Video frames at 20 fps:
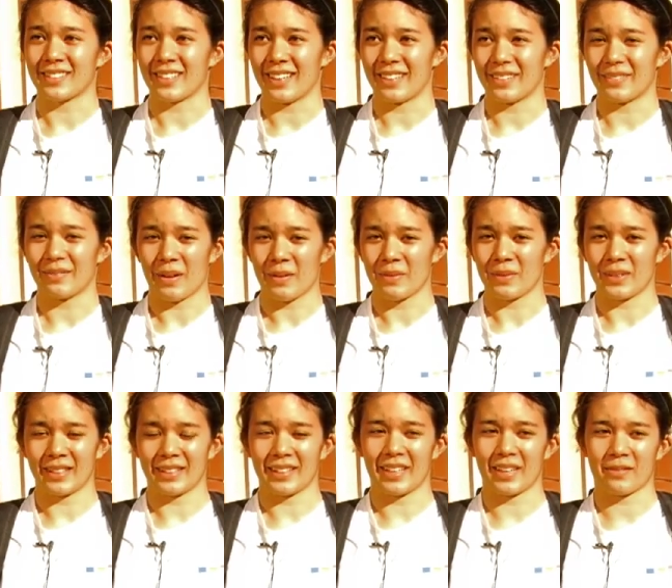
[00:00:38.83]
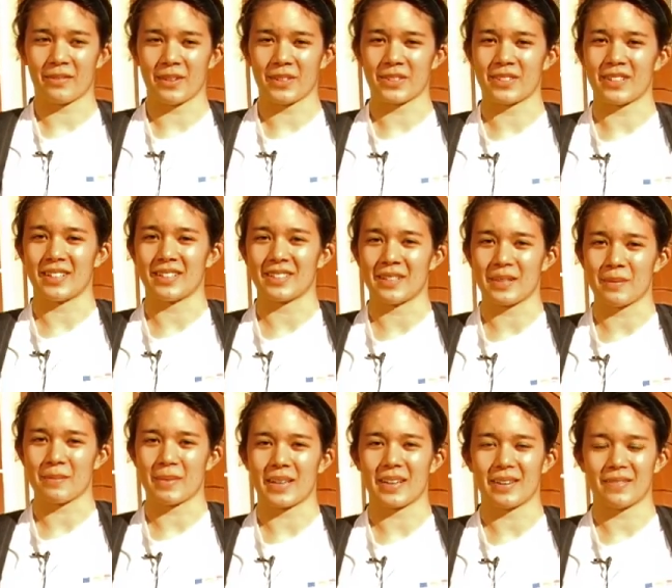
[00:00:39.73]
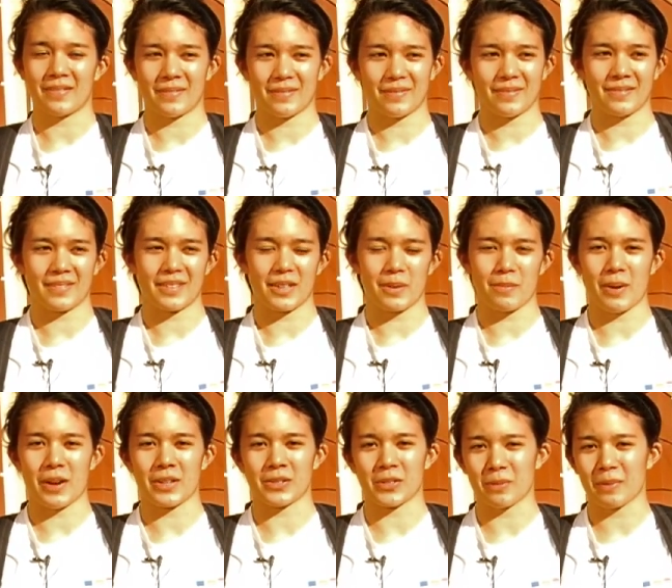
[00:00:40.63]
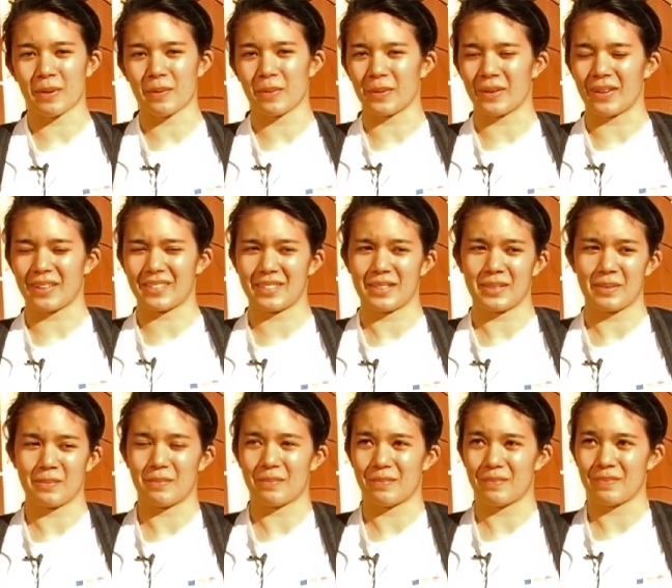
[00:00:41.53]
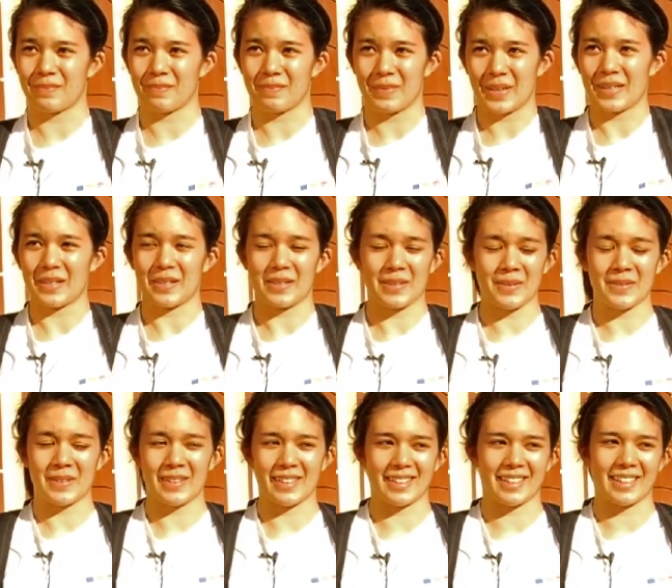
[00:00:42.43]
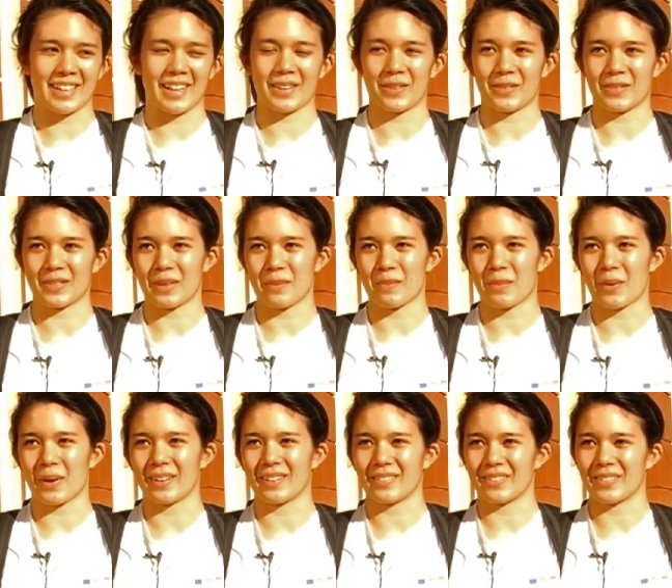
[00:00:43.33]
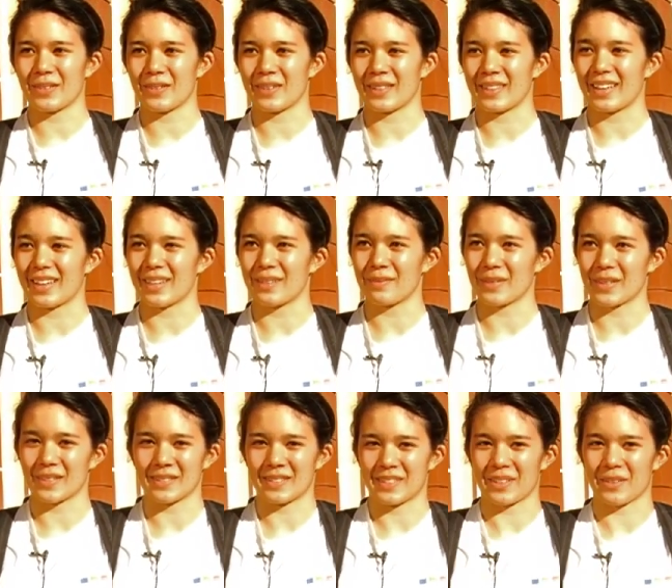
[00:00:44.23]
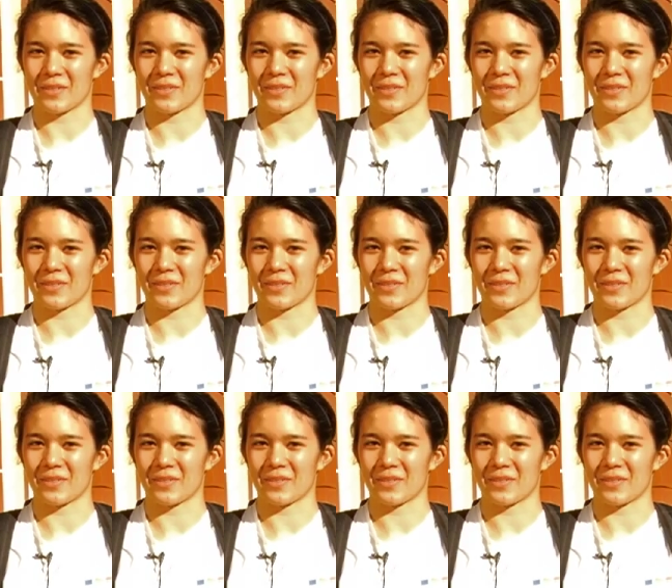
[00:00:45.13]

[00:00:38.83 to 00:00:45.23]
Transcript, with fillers: I, I really like Fresh and Easy, but if they're pressuring people not to be in a union, then I don't see a point in doing that because it's